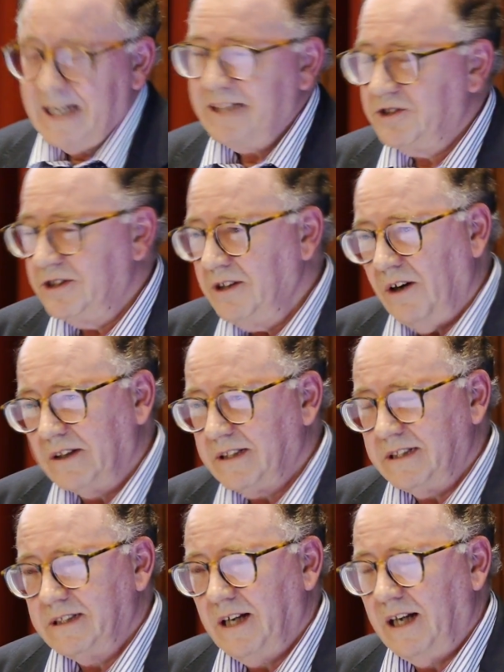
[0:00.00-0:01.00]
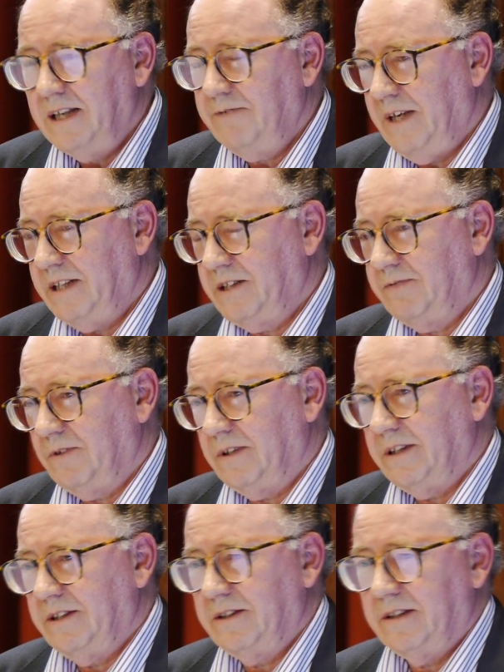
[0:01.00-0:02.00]
It's not entirely fanciful,
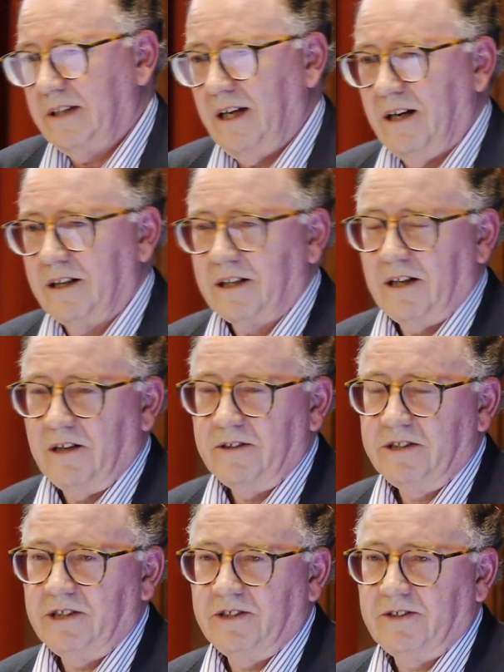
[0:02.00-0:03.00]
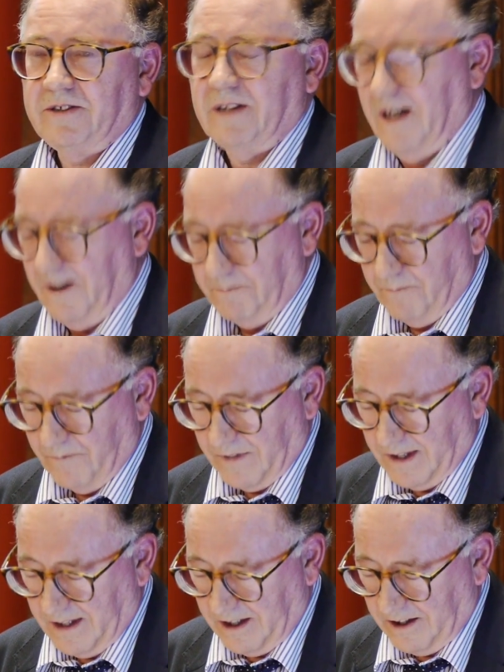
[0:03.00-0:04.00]
this. Coleridge's
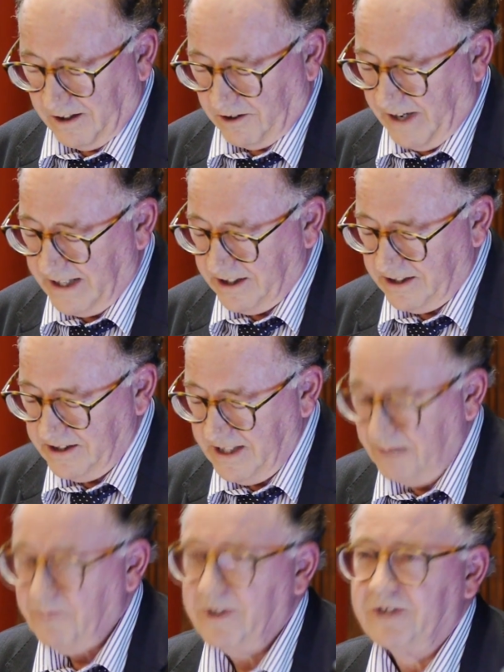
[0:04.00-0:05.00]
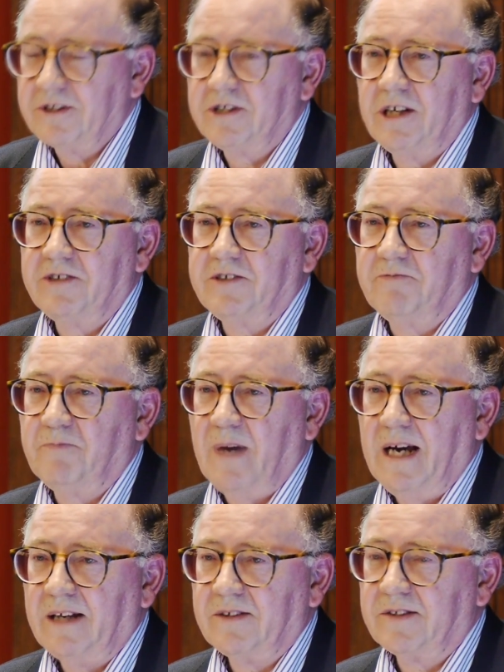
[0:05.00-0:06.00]
great contemporary, Sir Joseph
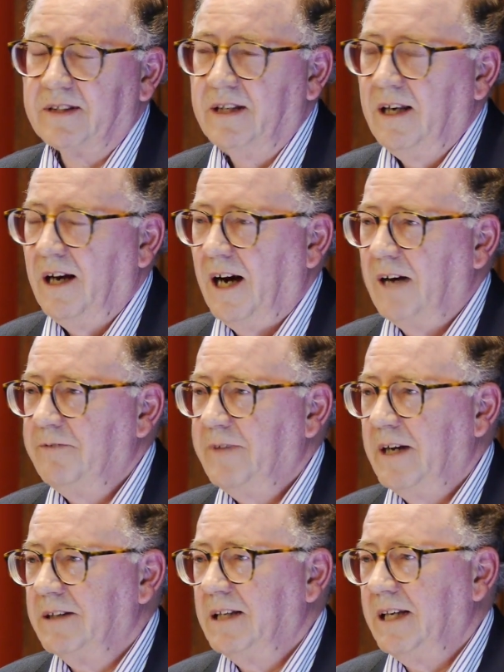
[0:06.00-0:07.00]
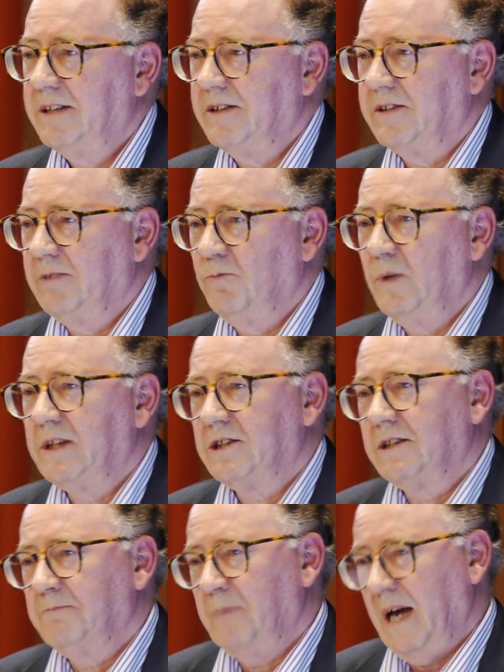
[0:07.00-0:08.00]
Banks, I found letters in
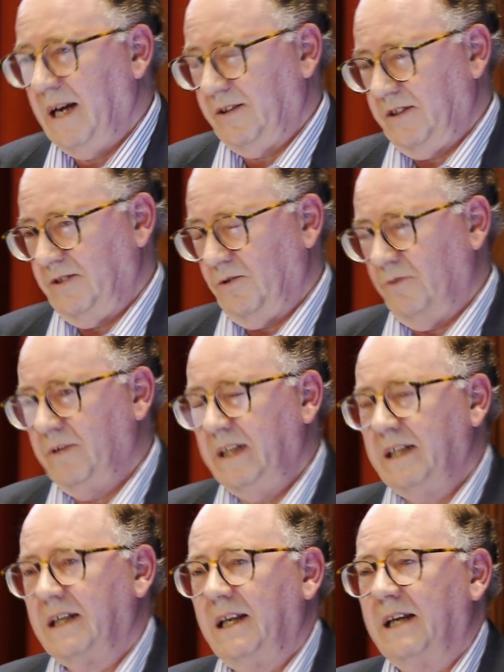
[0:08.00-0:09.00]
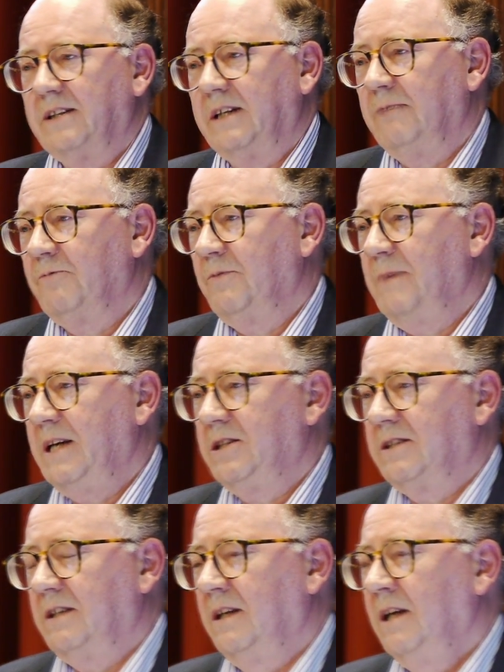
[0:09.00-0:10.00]
which Banks is already collecting
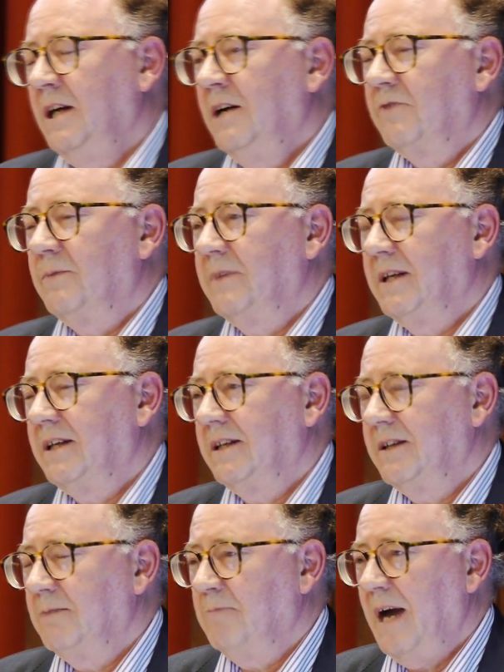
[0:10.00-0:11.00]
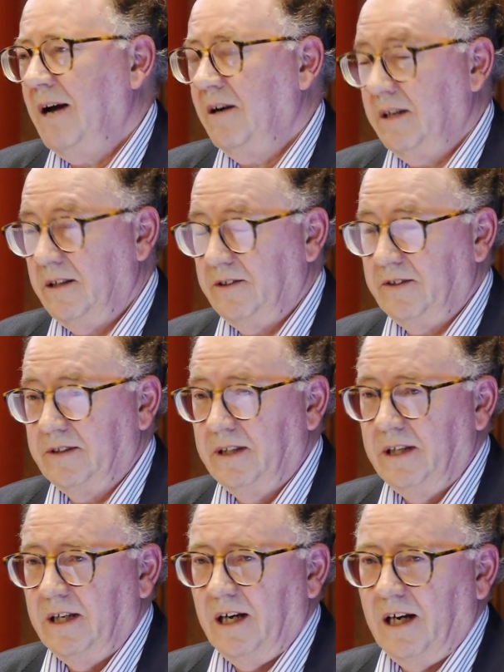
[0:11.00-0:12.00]
information from the mariners
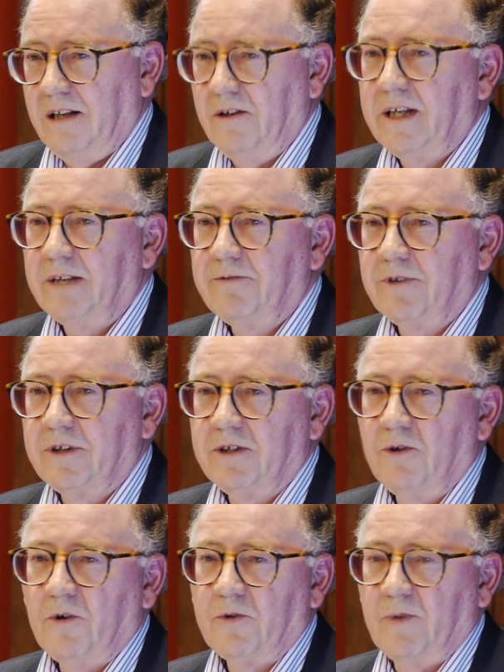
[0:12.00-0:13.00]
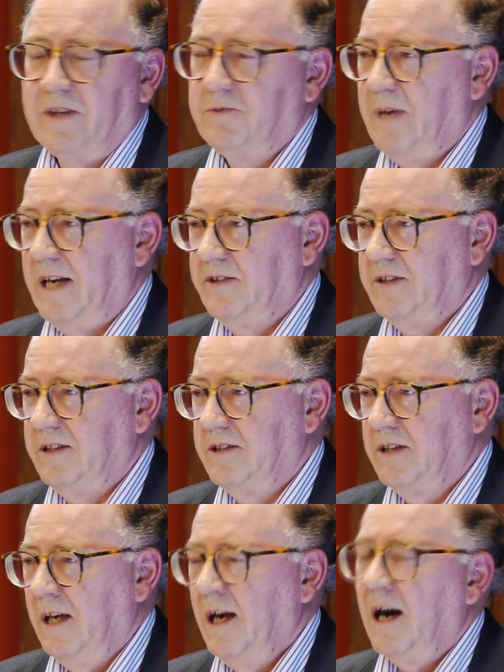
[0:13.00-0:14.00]
looking for the Northwest
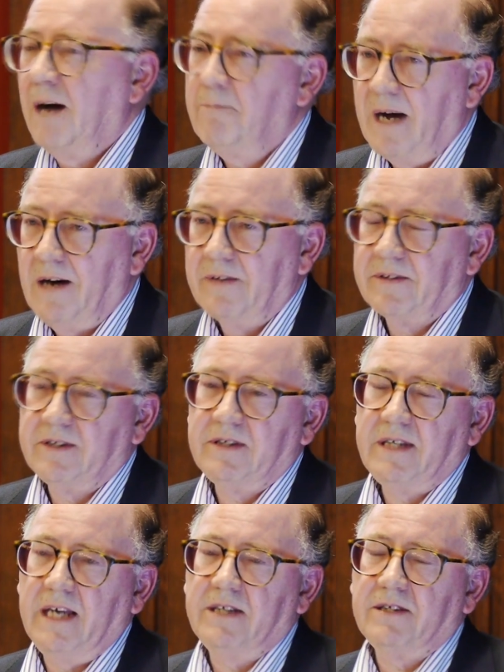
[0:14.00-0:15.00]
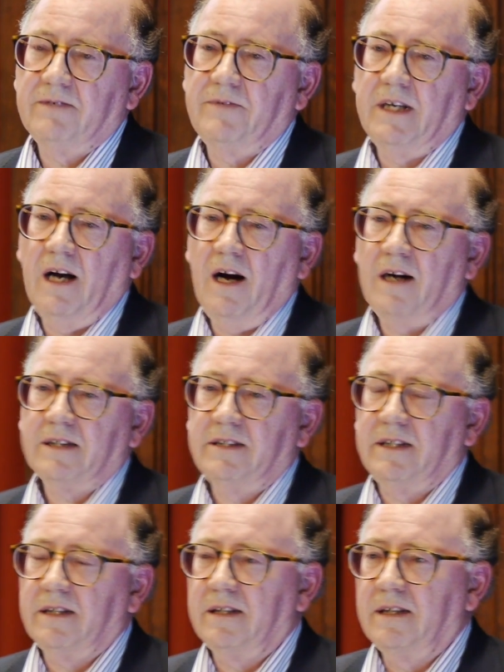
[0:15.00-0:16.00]
Passage about the state of the
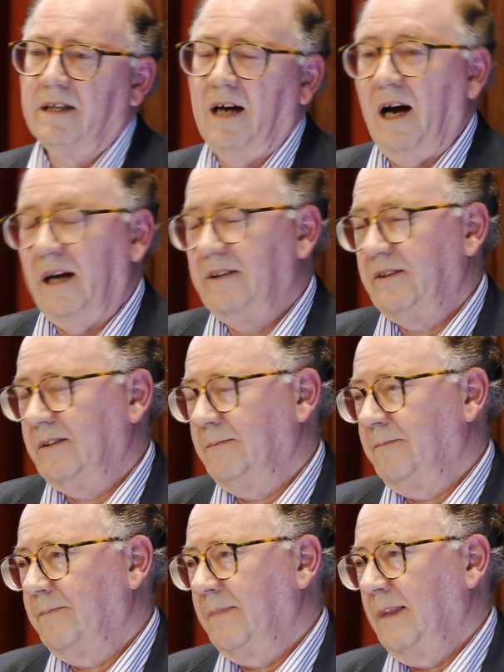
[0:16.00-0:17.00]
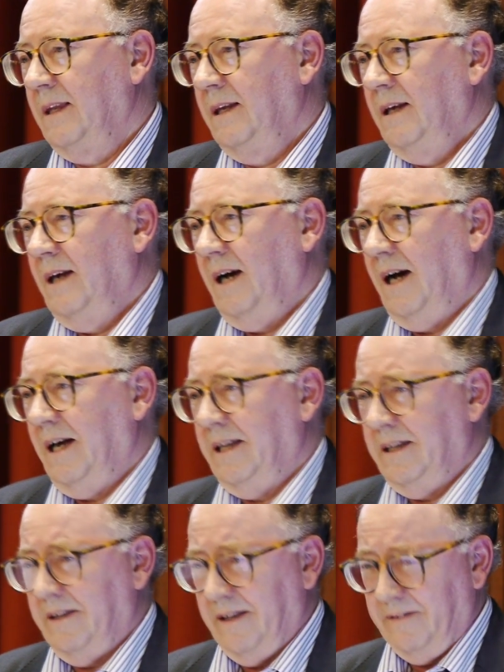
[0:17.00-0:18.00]
Arctic ice.
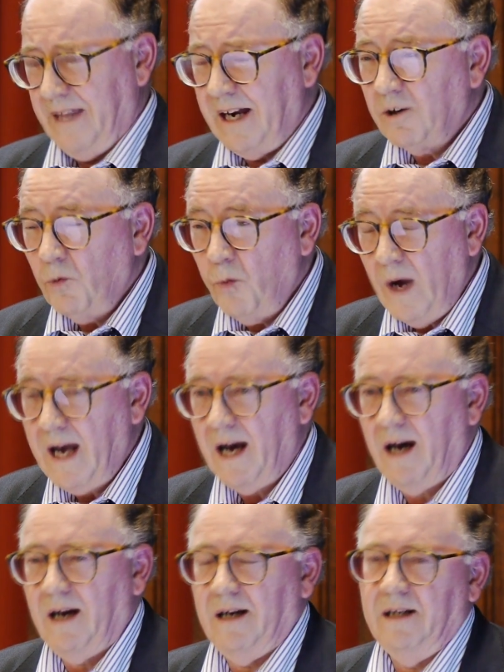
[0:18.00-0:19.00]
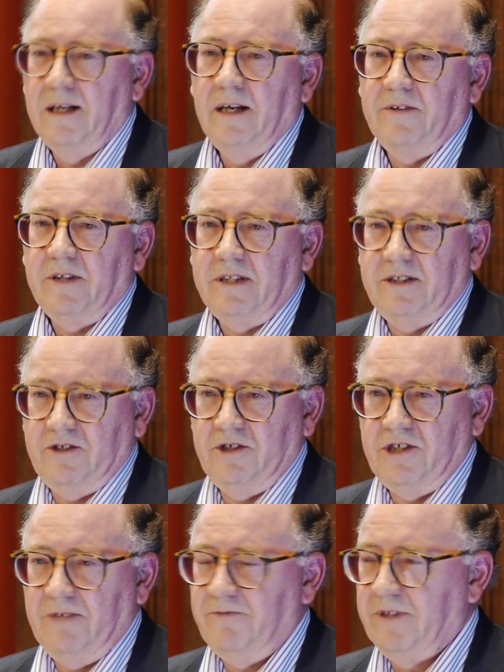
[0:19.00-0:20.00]
They're aware that it's
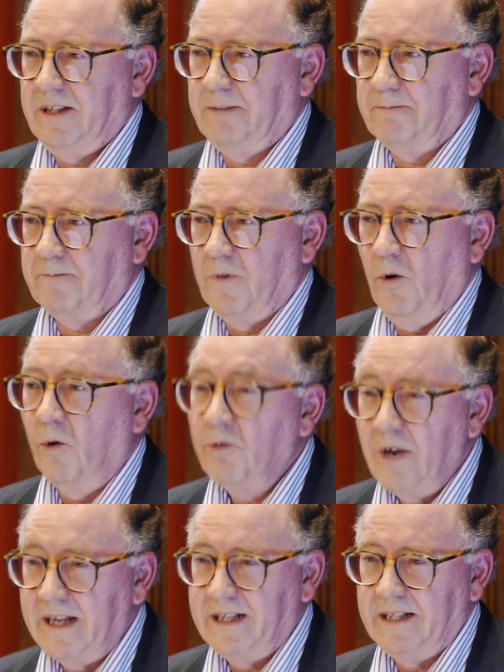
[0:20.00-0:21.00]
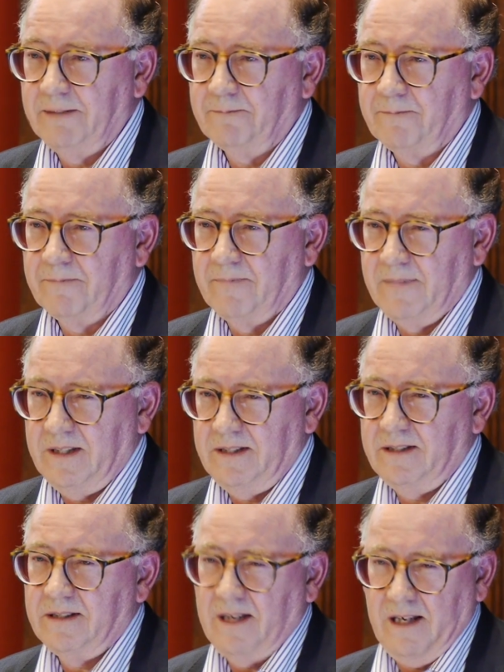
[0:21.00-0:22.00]
shifting already. This
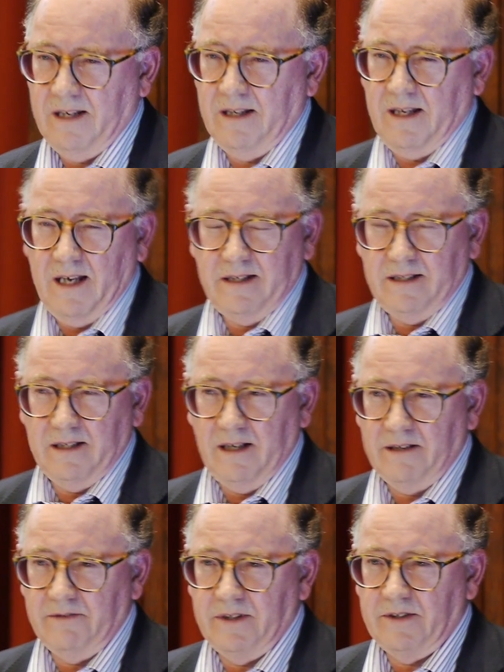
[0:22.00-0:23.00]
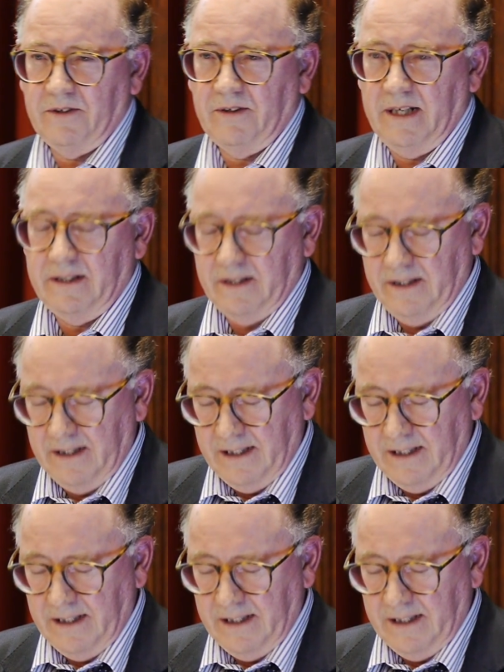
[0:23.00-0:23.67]
is in the 1800s, all right?